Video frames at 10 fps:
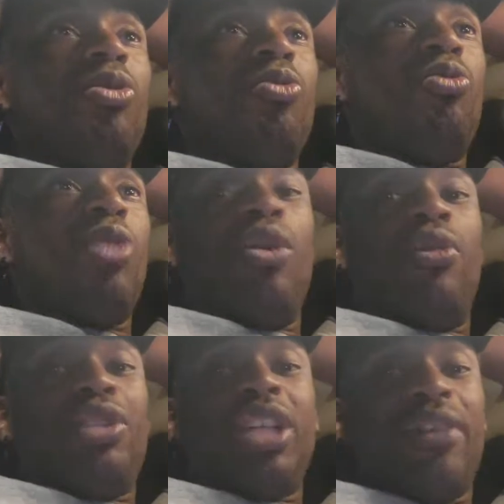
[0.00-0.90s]
what
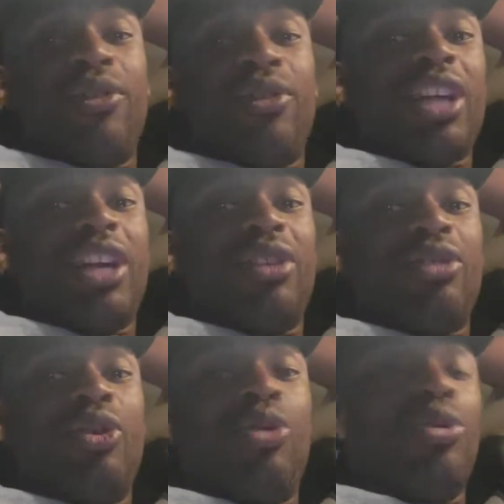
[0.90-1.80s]
overshadows
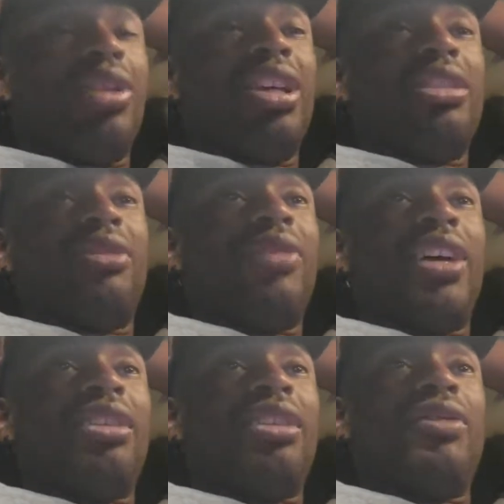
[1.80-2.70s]
the whole thing is the
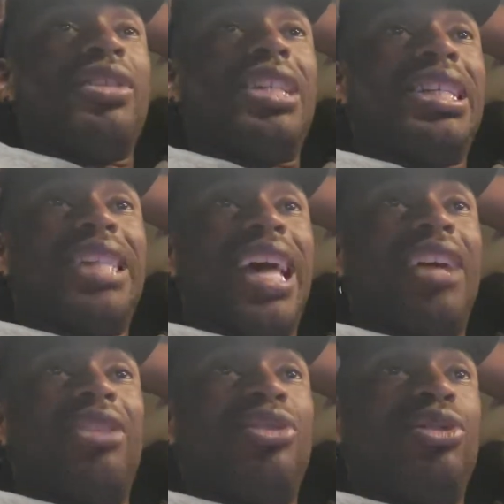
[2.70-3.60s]
fact of his
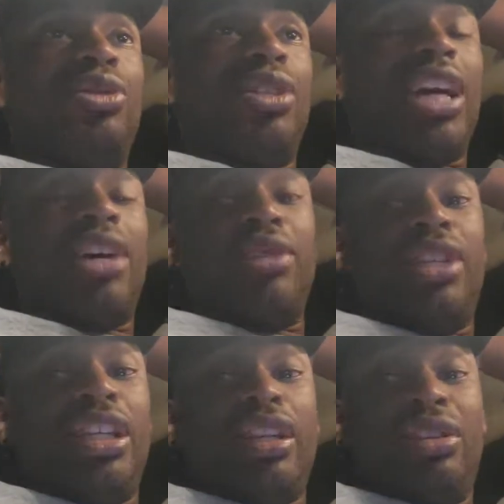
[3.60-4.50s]
attitude and how
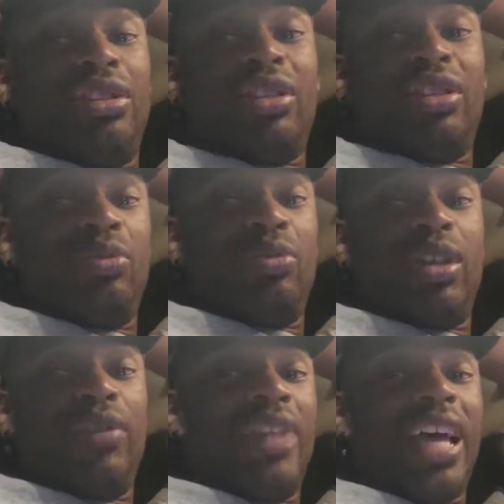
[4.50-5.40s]
he conducts
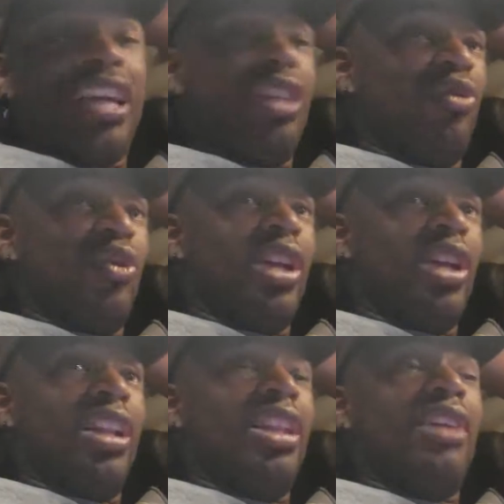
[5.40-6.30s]
himself. That can ruin
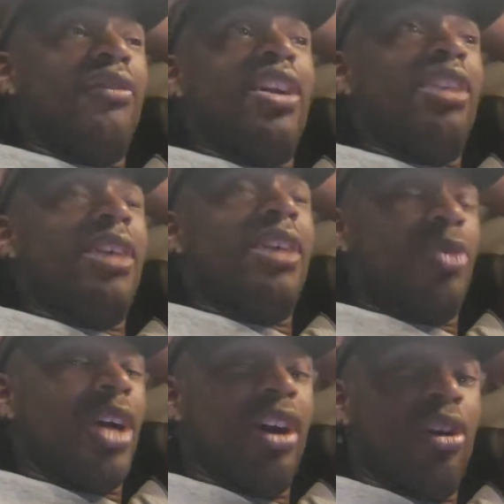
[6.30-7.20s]
anything for anybody, no
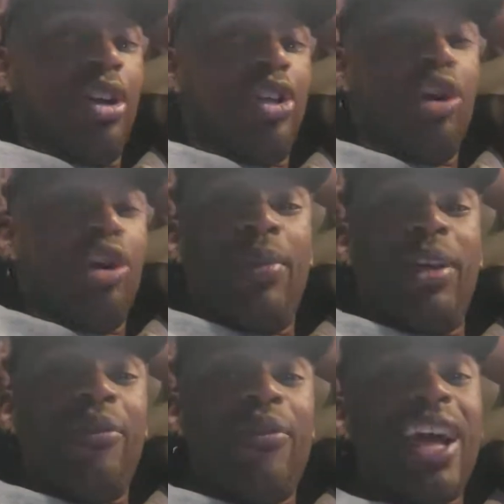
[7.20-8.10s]
matter how great you are. But
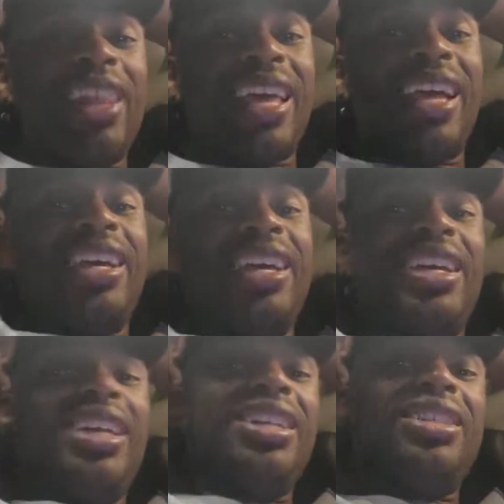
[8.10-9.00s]
the fact that
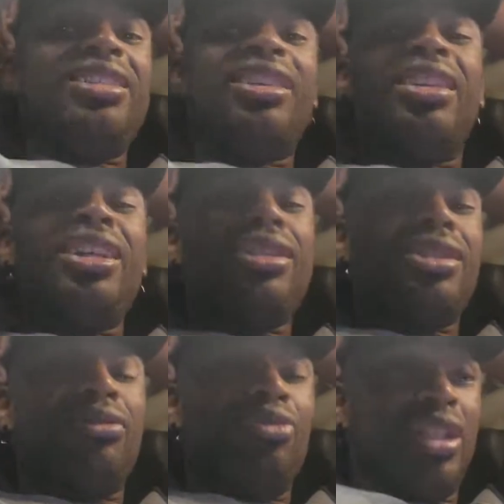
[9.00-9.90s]
he's an
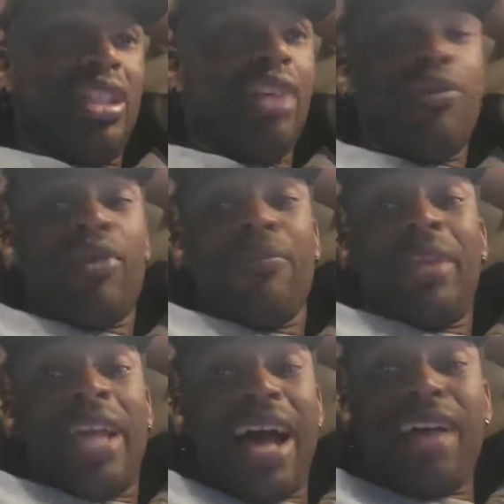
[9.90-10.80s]
elite receiver, I